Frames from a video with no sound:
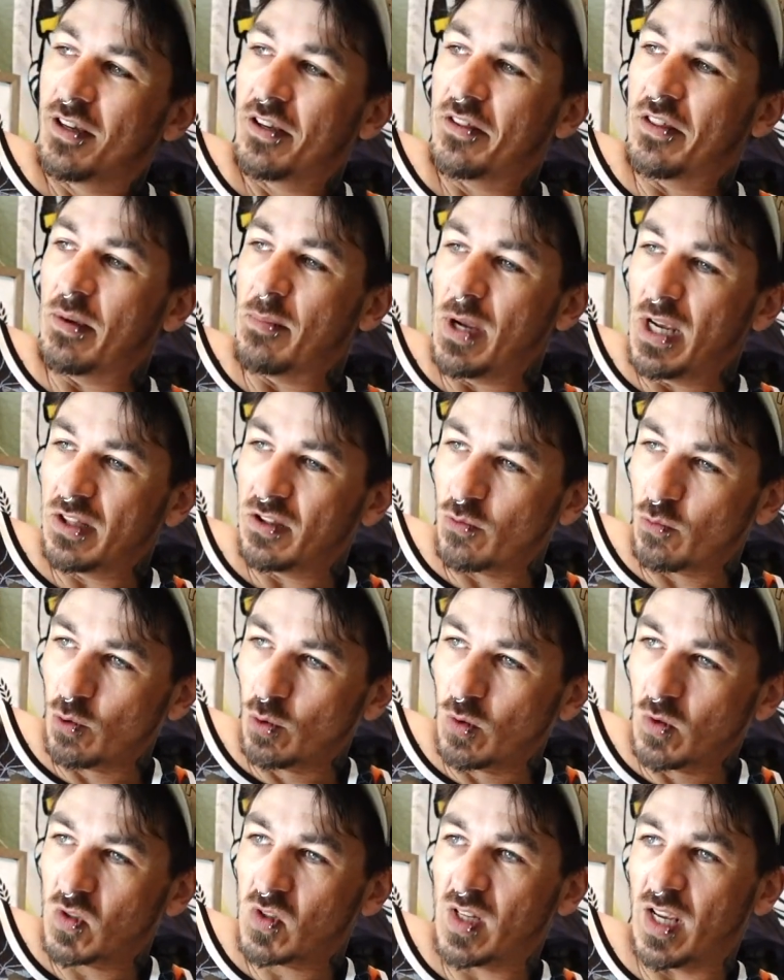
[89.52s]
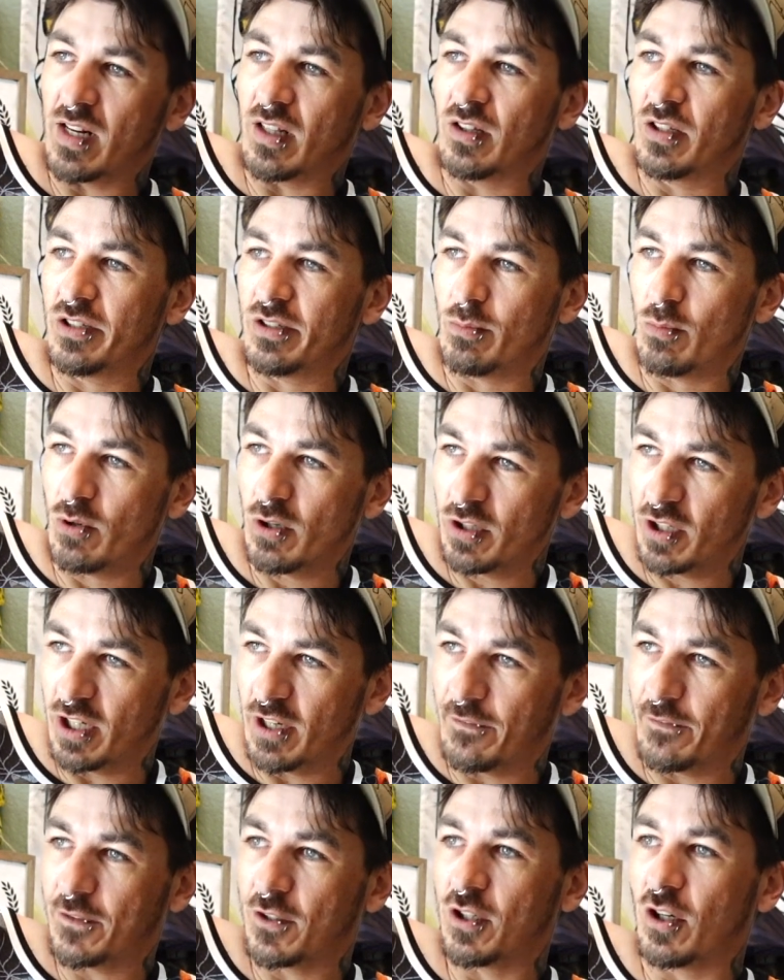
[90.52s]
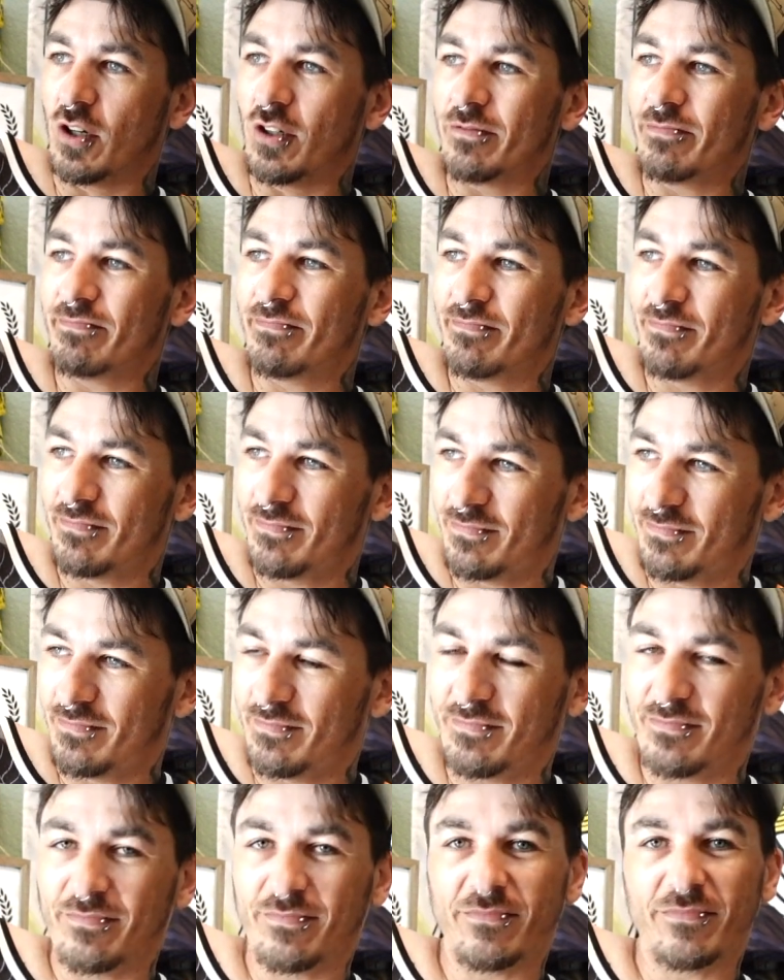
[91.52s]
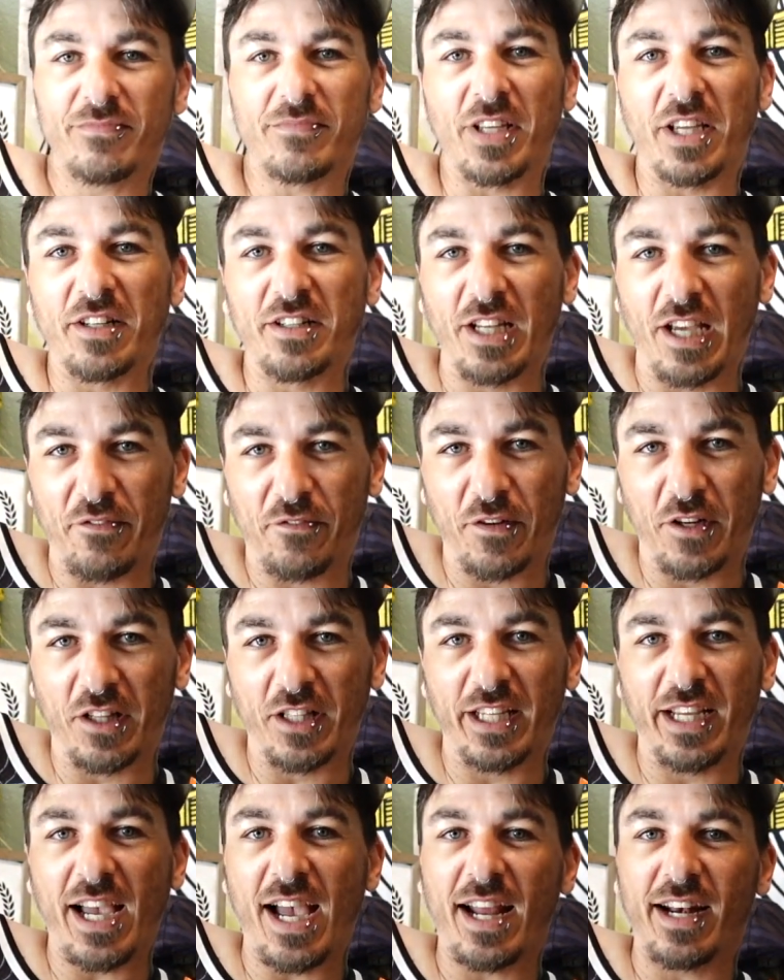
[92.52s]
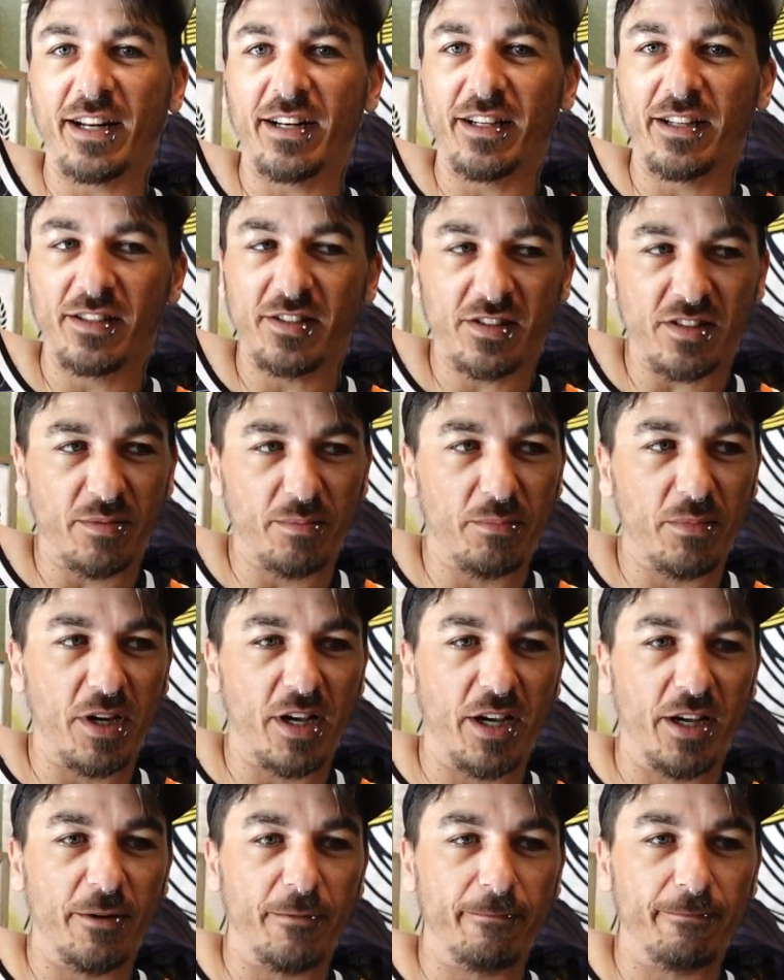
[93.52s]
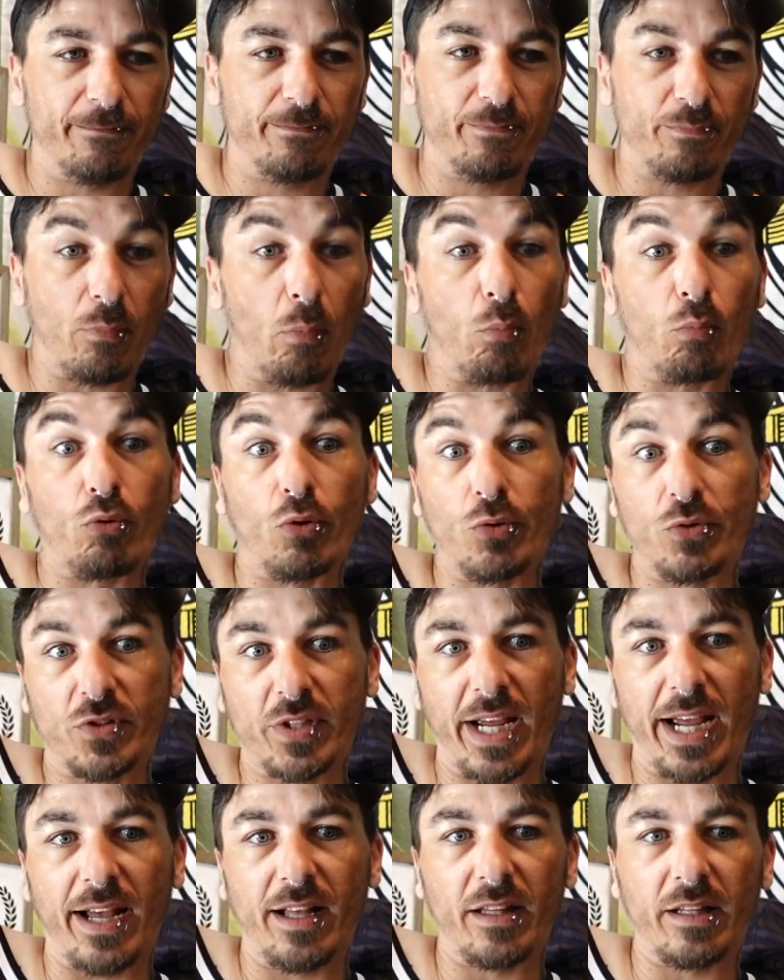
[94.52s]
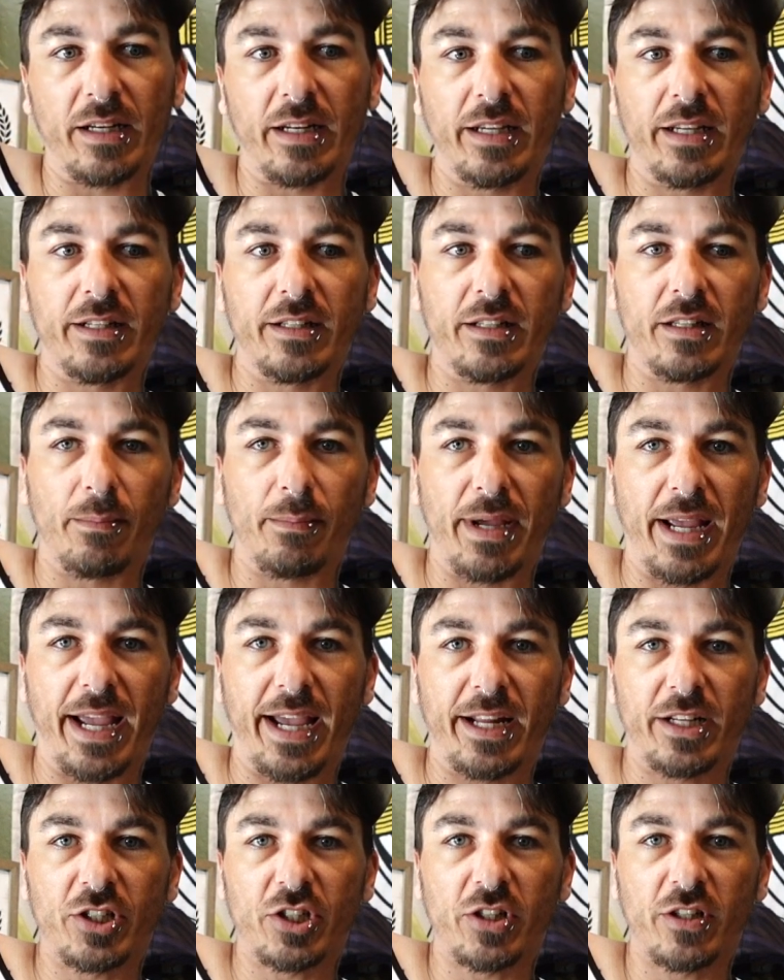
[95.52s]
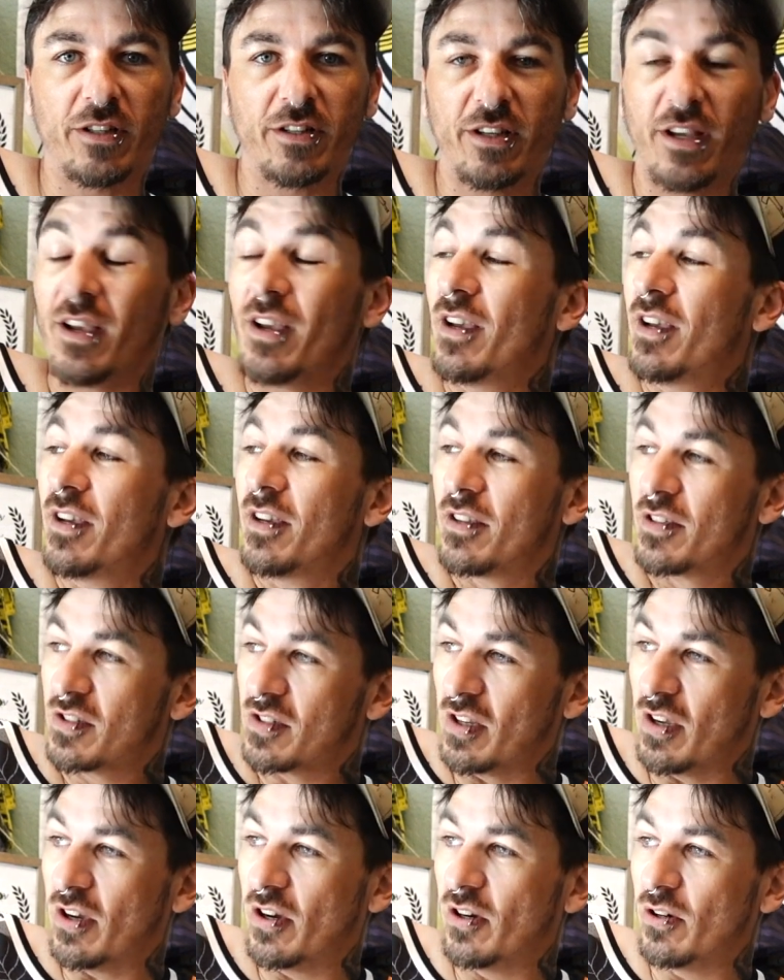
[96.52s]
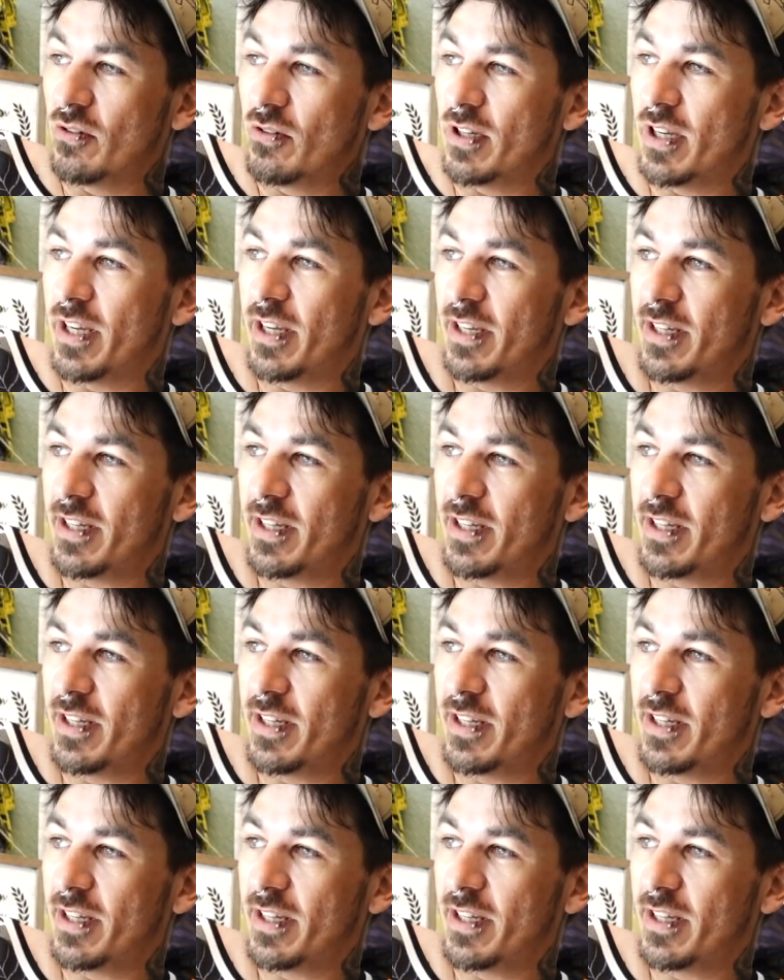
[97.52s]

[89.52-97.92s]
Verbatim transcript: they made the rule set a little more difficult. They definitely added in some um, brutality into the match. So, I